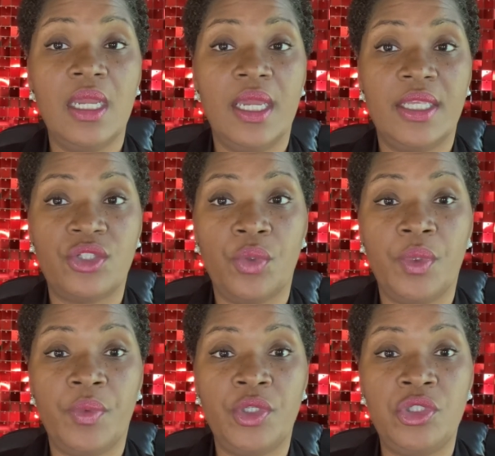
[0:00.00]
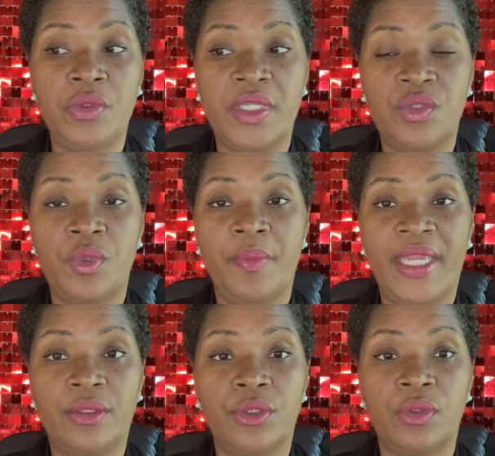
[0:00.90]
And so what we'll do is we'll
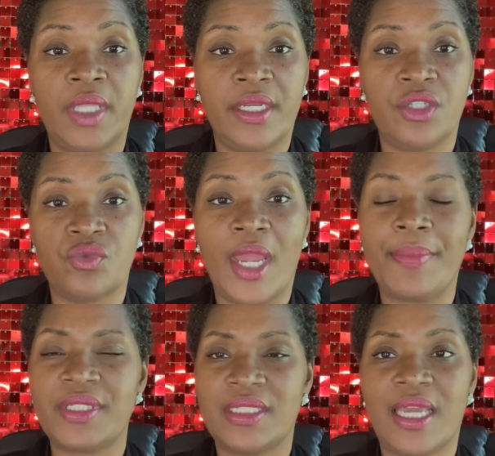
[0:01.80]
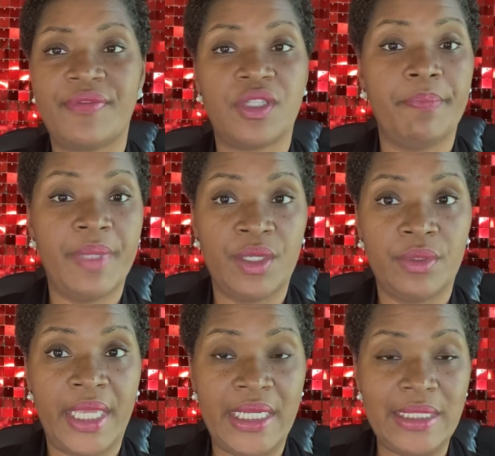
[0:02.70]
make little lettuce wraps because I have some butter
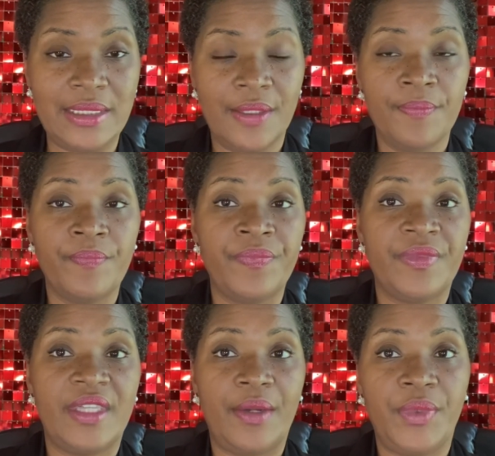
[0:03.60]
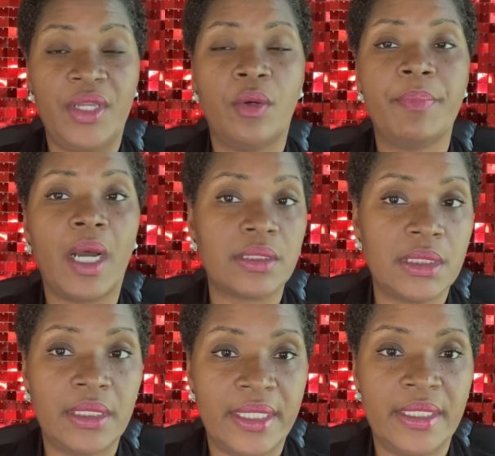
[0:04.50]
lettuce that we, or
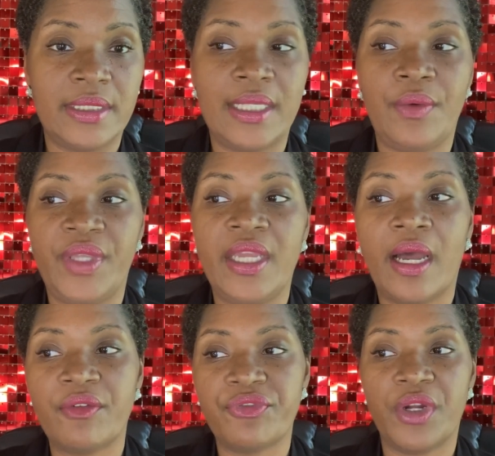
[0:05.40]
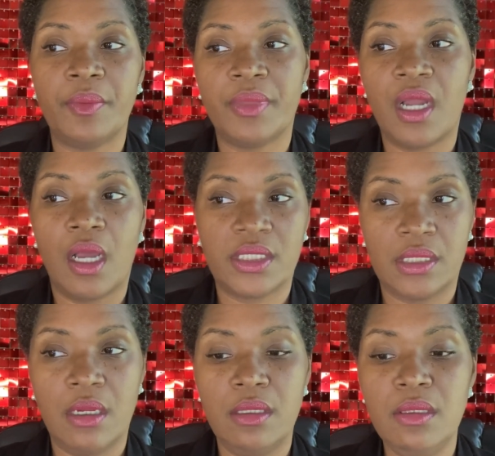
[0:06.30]
Boston lettuce that we got from
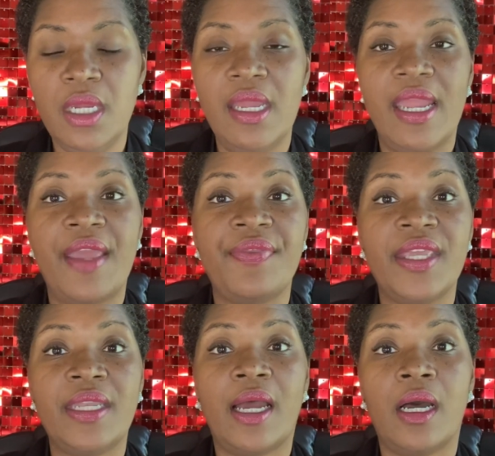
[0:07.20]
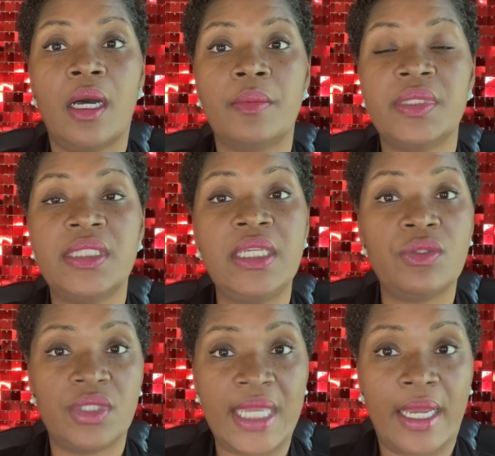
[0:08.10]
Costco. And then um, Caesar
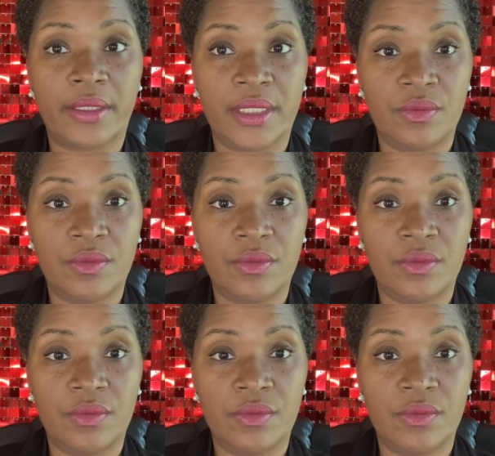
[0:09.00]
salad.